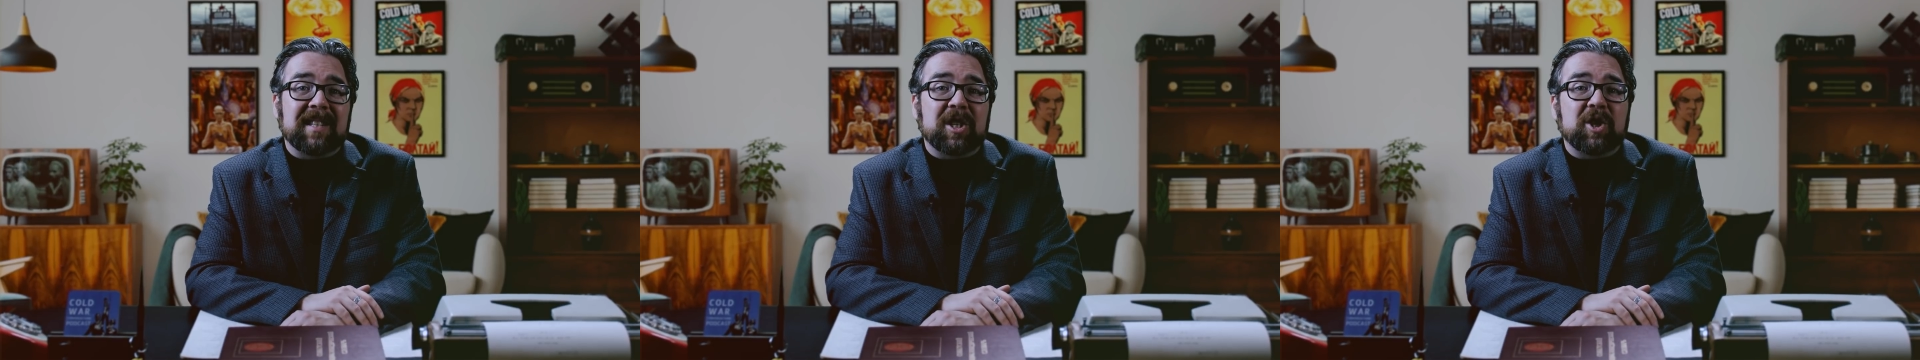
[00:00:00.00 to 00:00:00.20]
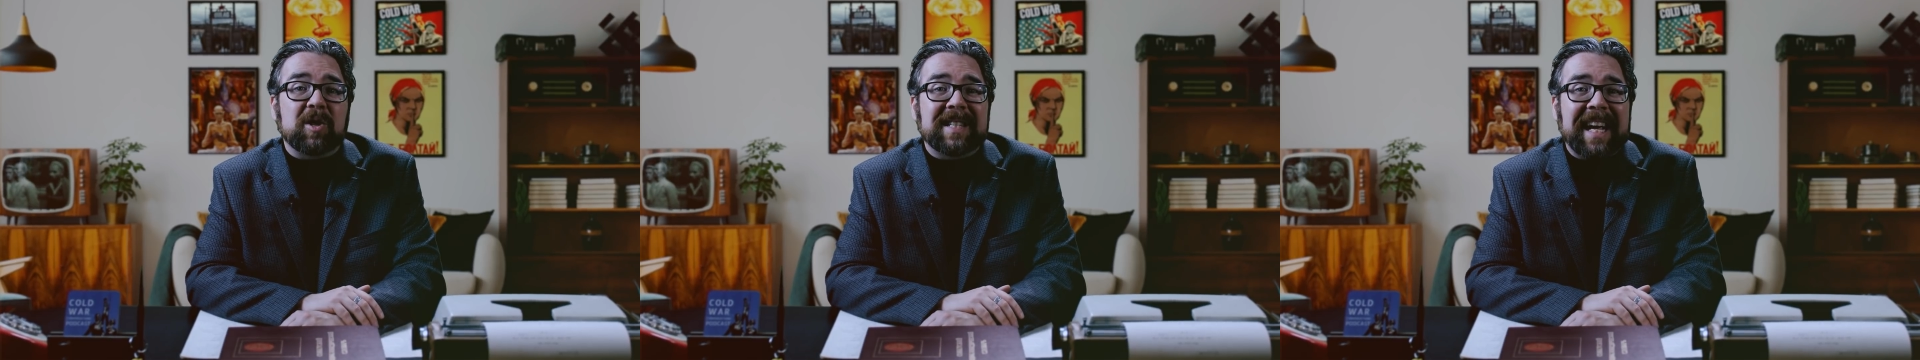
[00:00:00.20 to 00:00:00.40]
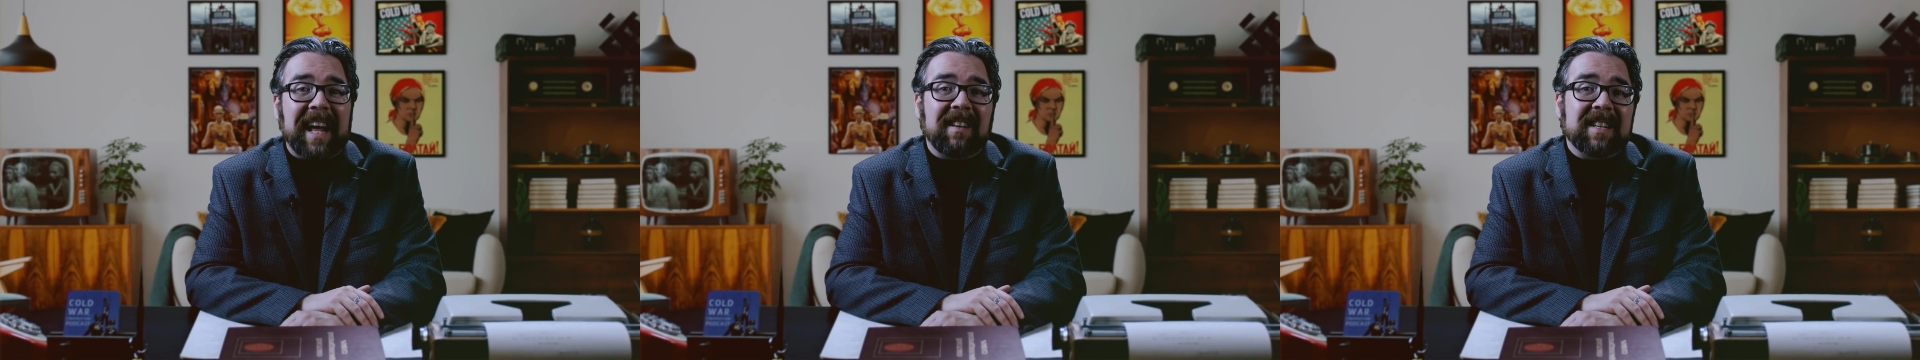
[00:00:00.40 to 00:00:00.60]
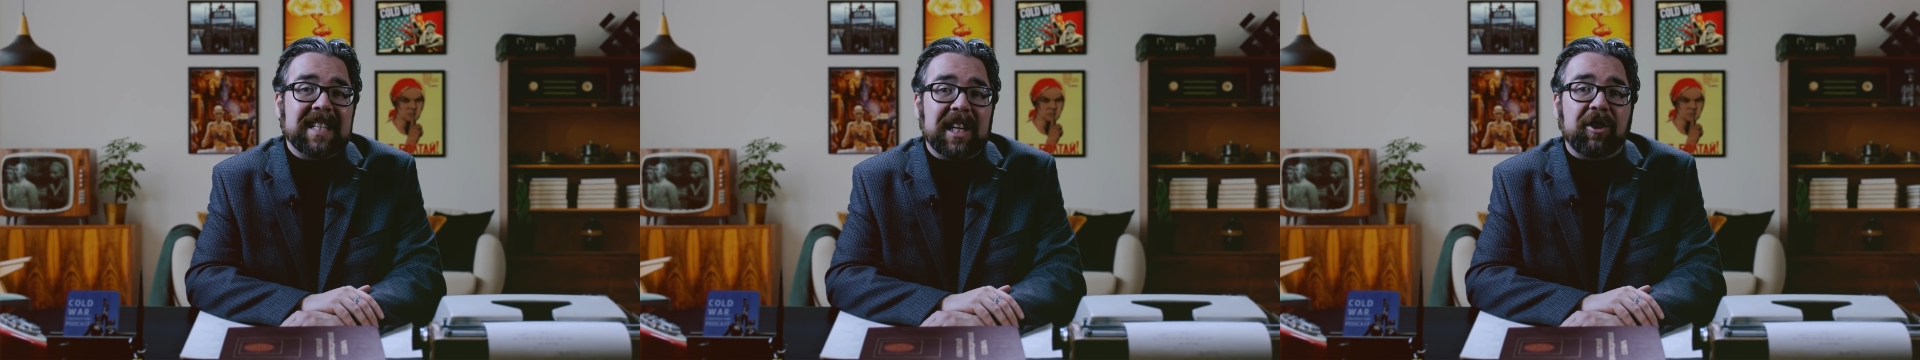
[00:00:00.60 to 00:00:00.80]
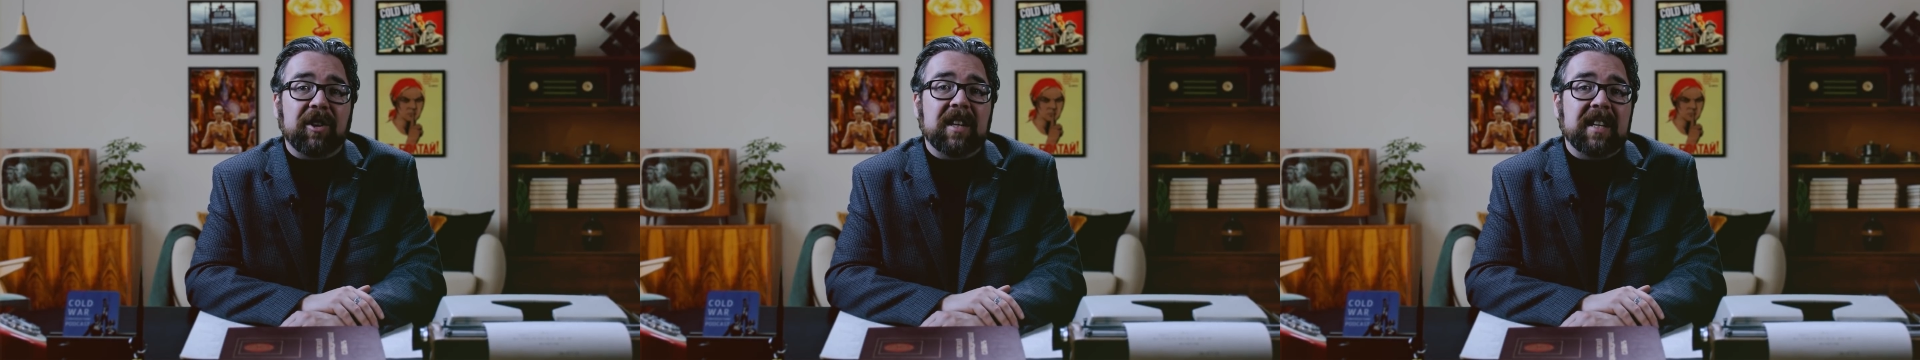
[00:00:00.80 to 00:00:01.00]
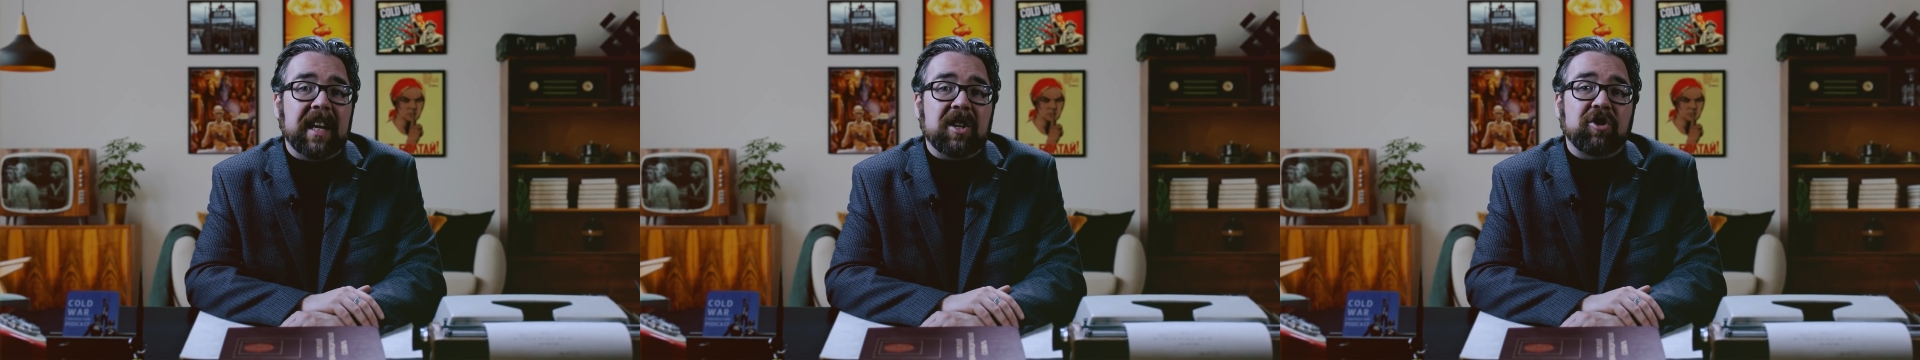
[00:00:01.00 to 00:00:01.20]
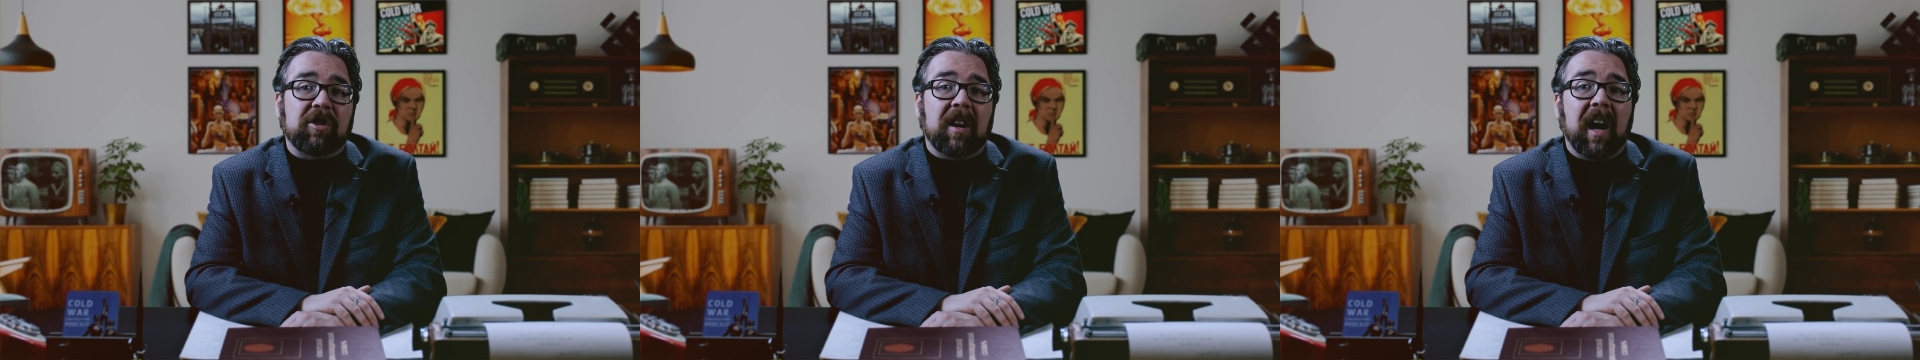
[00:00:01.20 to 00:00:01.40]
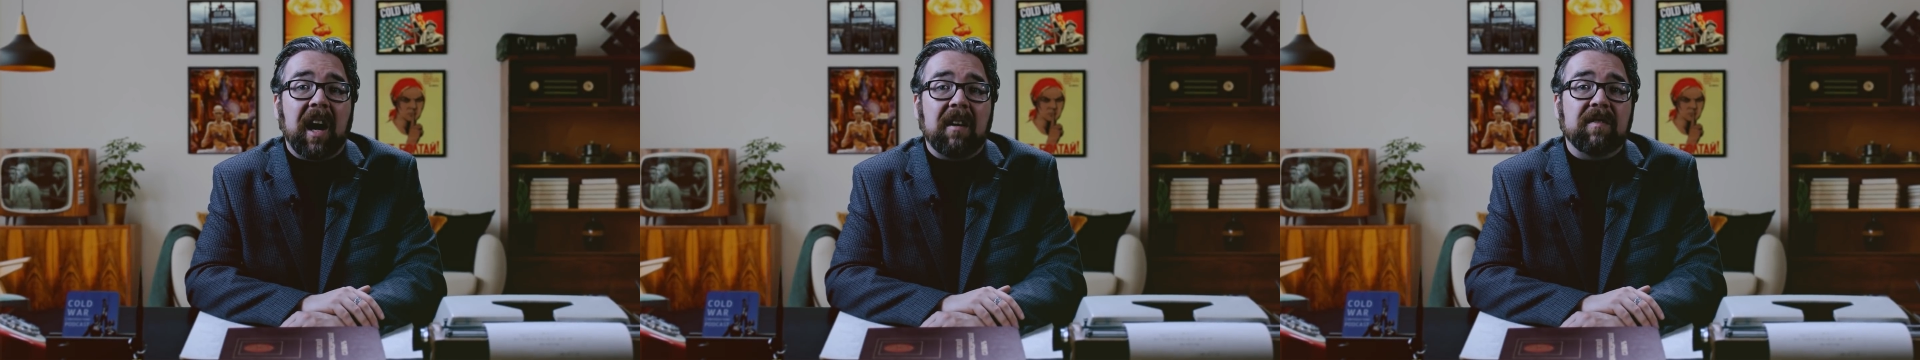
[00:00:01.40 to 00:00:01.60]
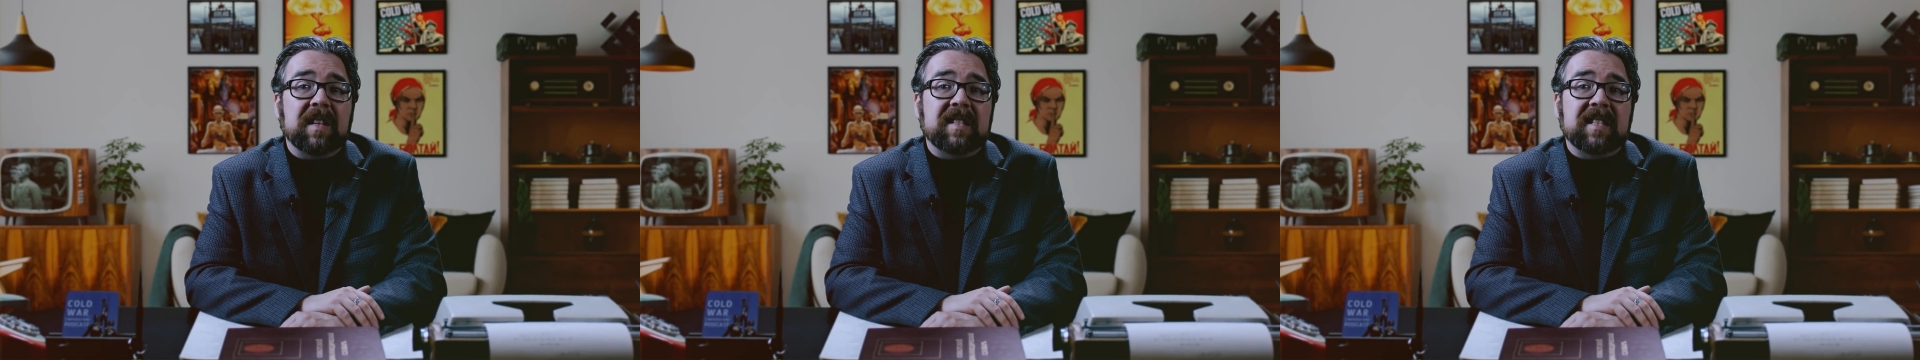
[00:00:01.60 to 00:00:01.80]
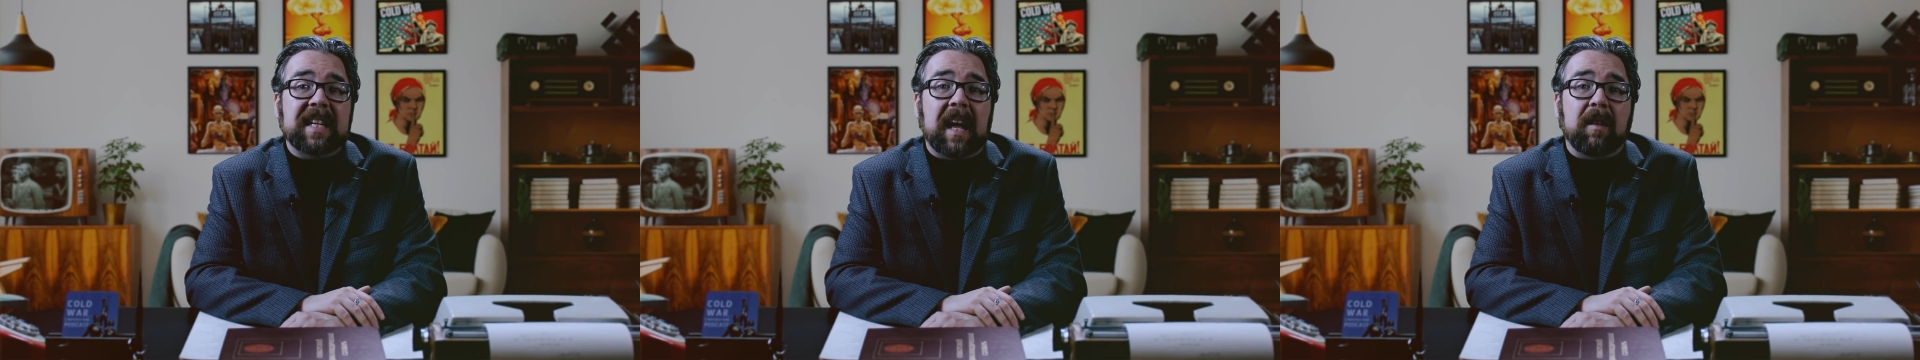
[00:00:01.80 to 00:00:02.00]
the totalitarian nature of
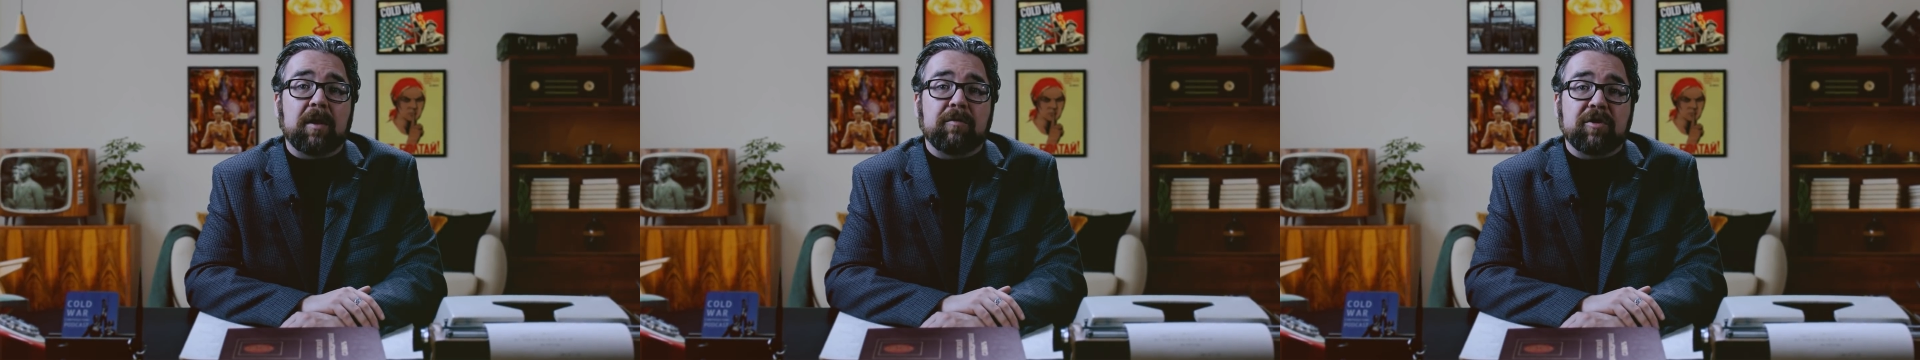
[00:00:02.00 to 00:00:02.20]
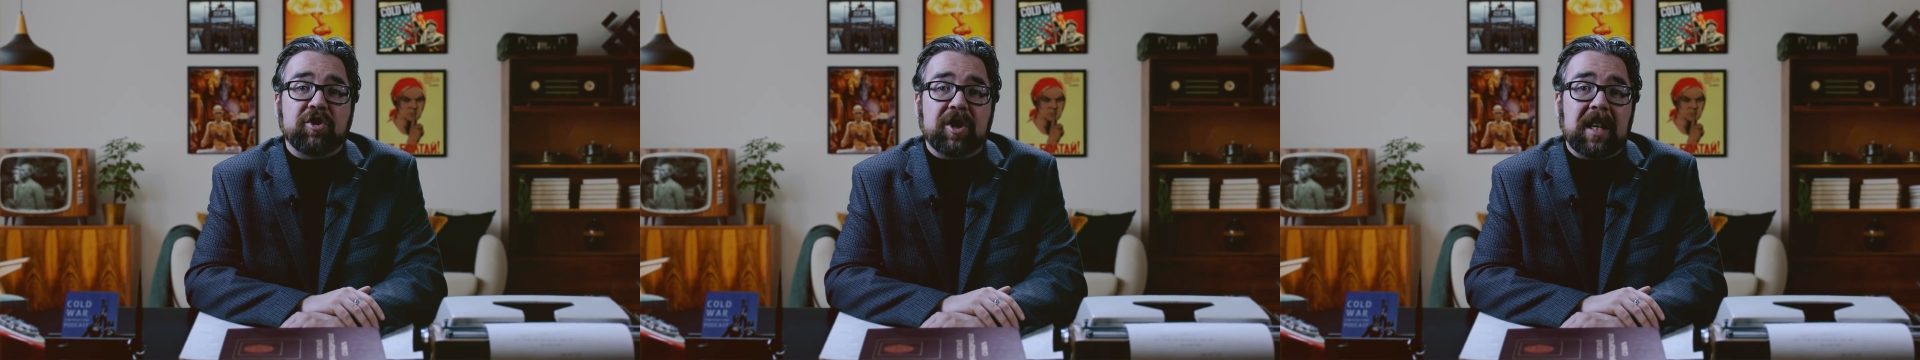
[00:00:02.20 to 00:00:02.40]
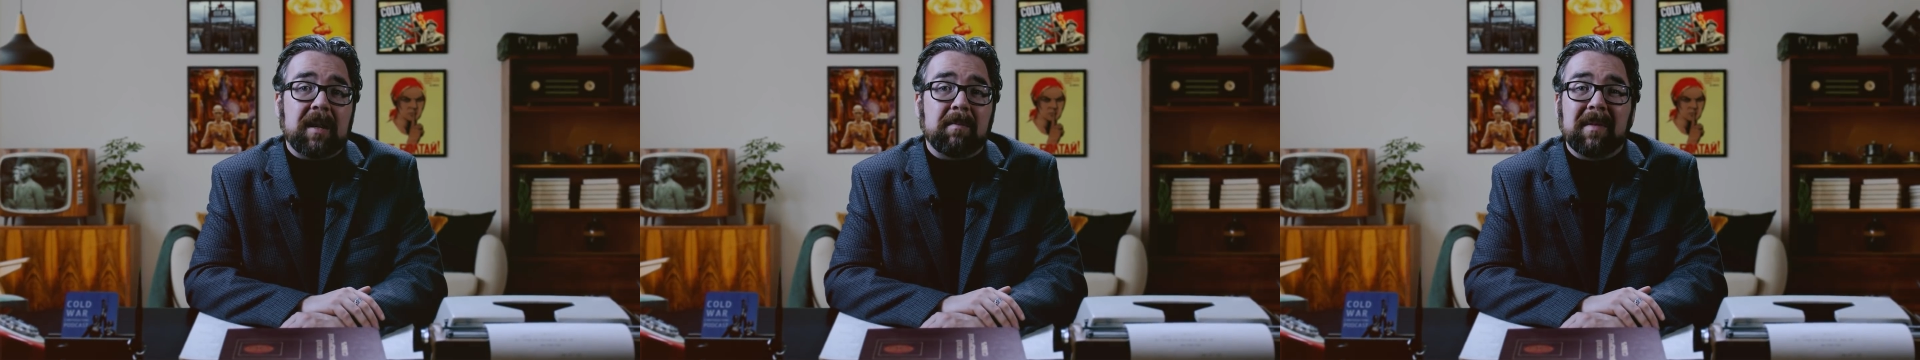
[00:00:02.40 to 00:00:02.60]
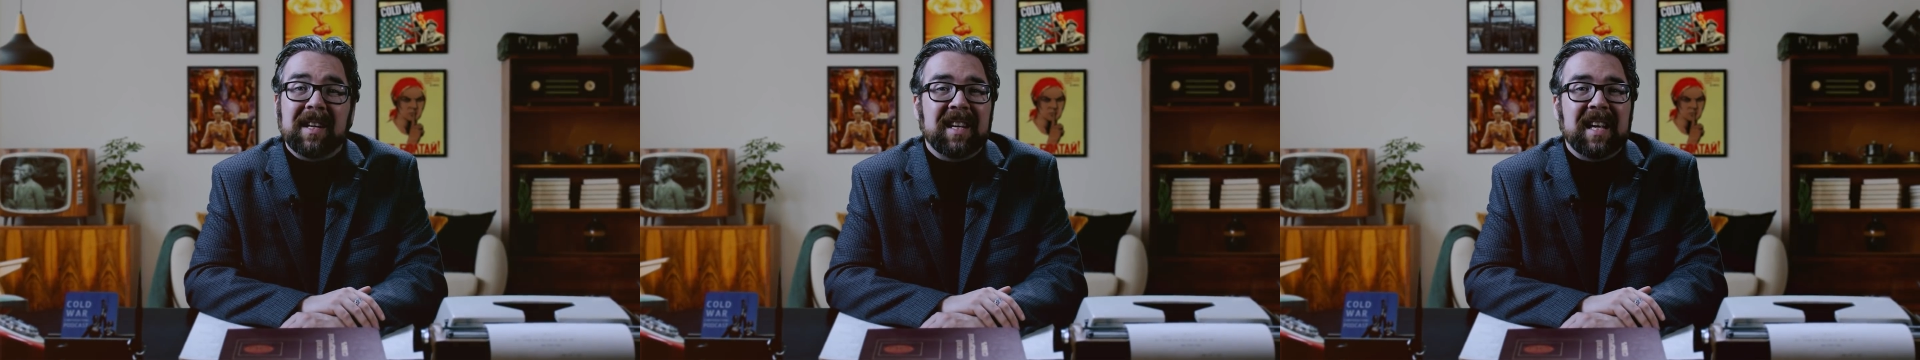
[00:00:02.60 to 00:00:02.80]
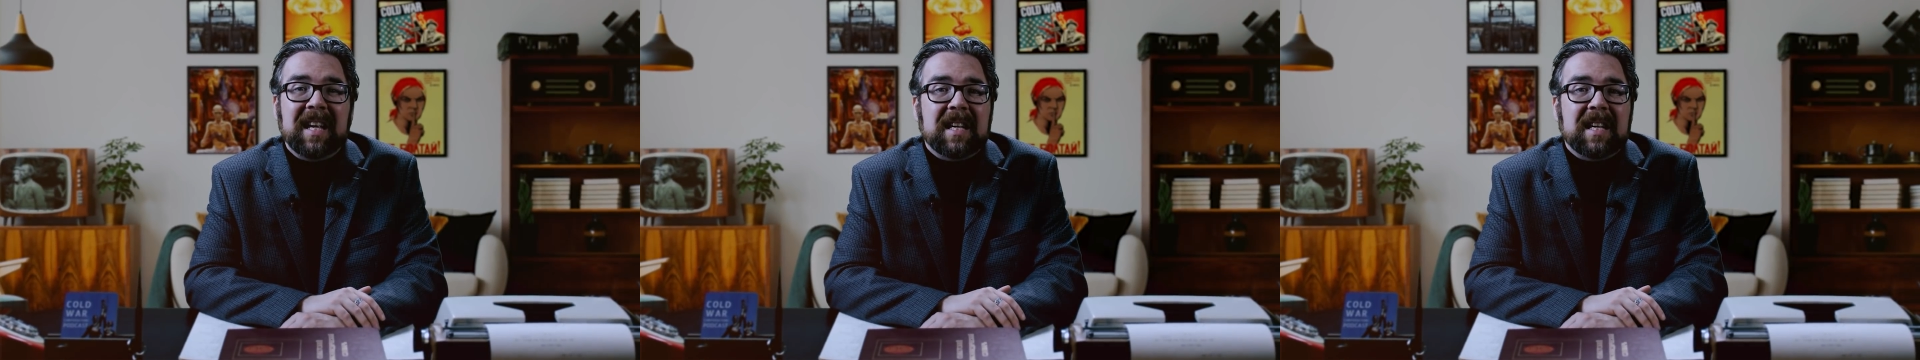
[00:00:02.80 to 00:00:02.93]
the Stalin regime,